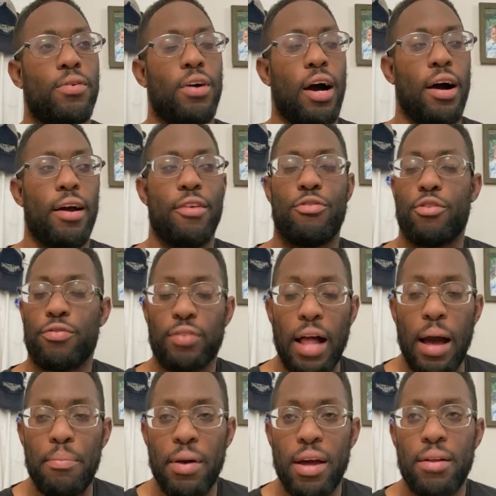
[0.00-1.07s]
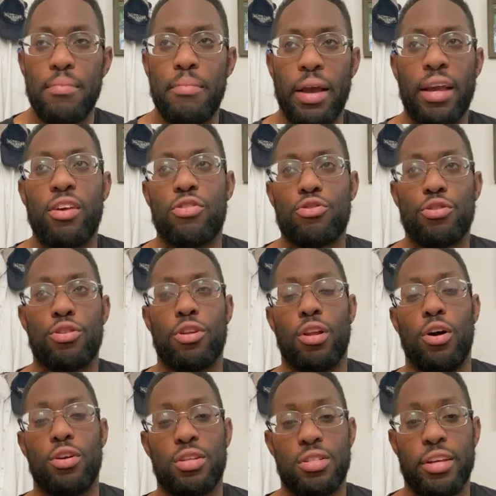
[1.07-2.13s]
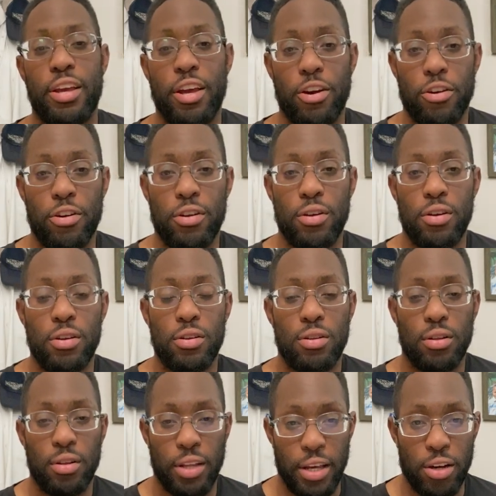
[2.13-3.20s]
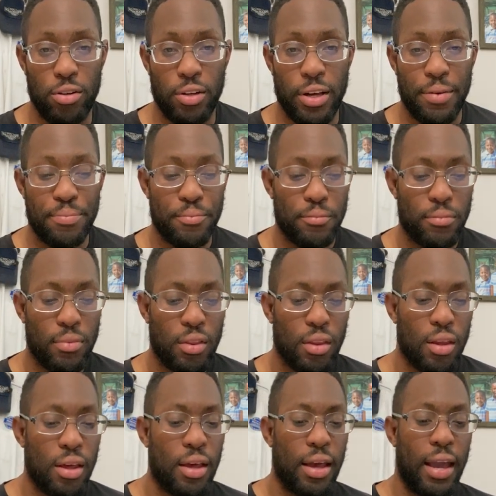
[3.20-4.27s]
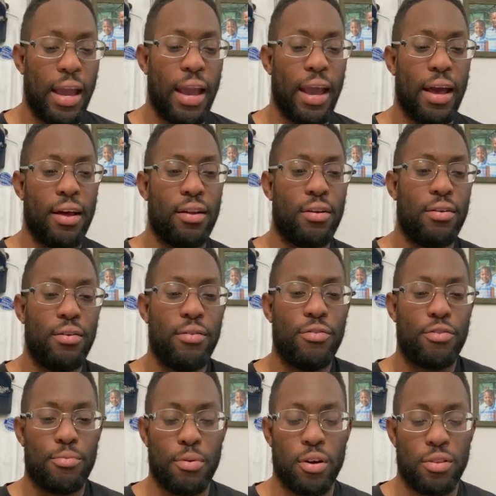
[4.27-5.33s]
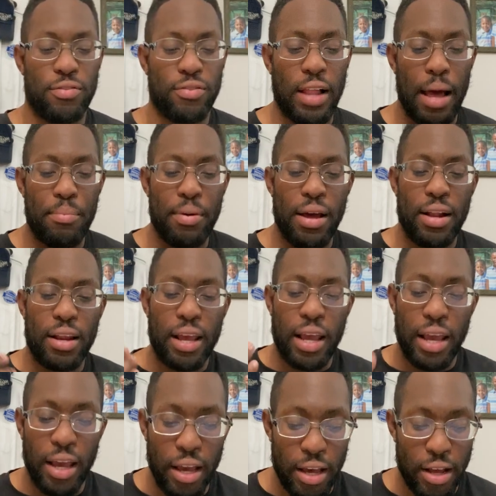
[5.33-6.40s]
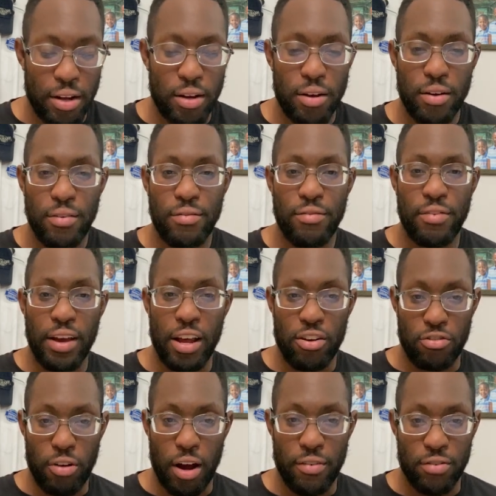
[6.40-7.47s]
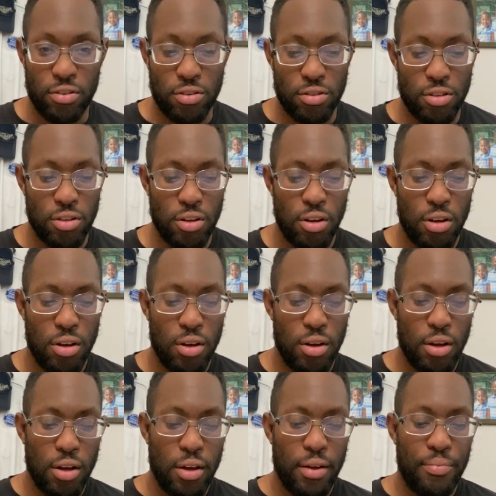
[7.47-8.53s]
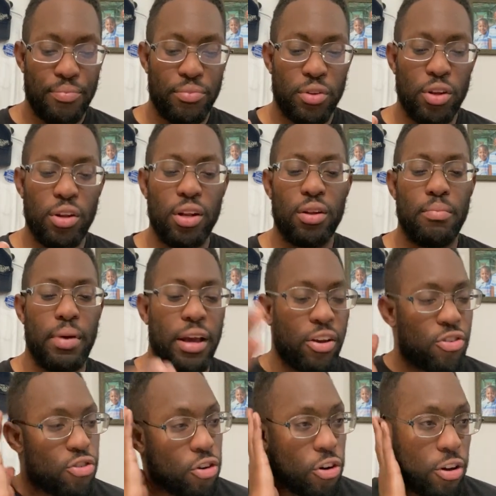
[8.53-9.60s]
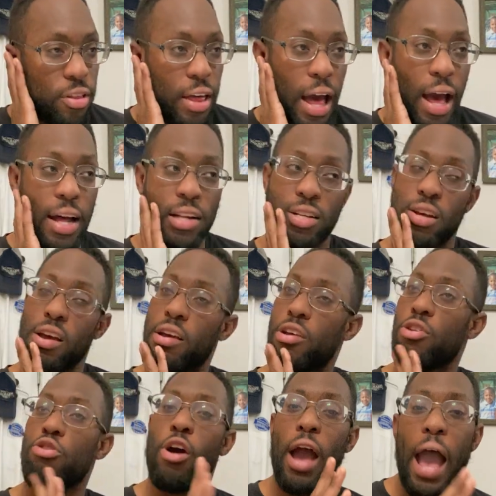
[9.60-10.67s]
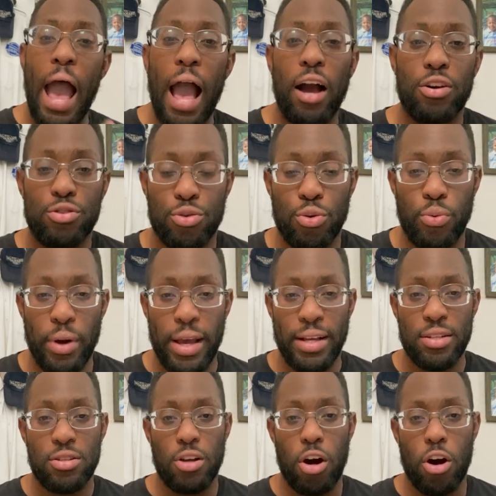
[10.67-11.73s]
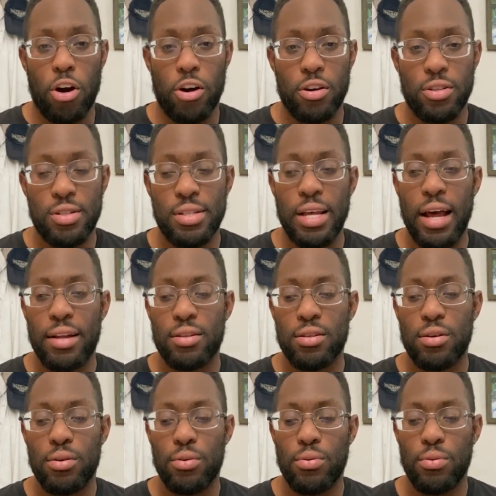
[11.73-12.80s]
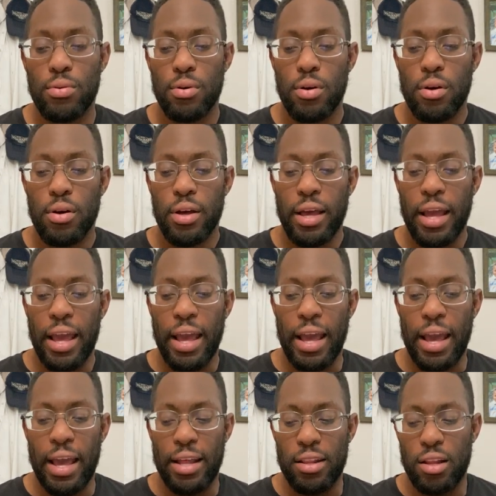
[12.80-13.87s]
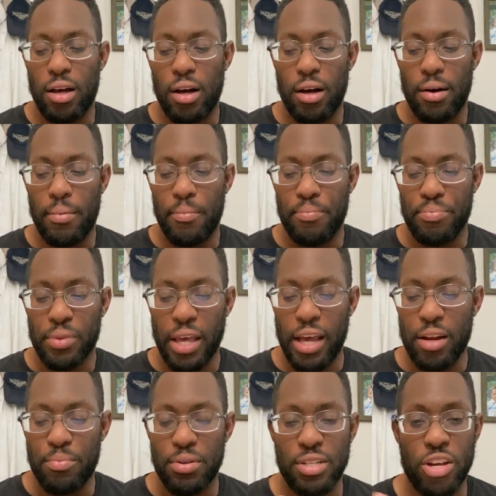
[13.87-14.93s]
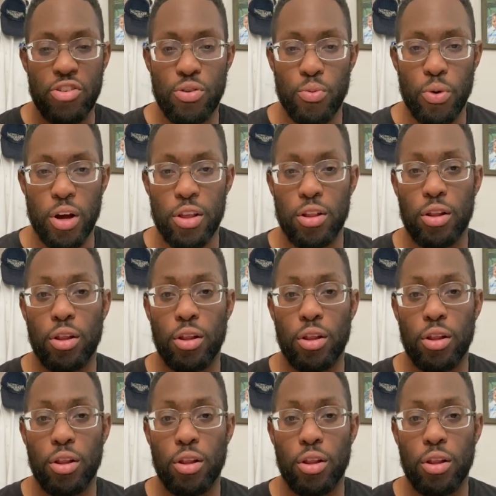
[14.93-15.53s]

if you're flatbed, making sure the load is secured legally. And for both flatbed and van drivers, you need to make sure that your axle weights are set in a position where the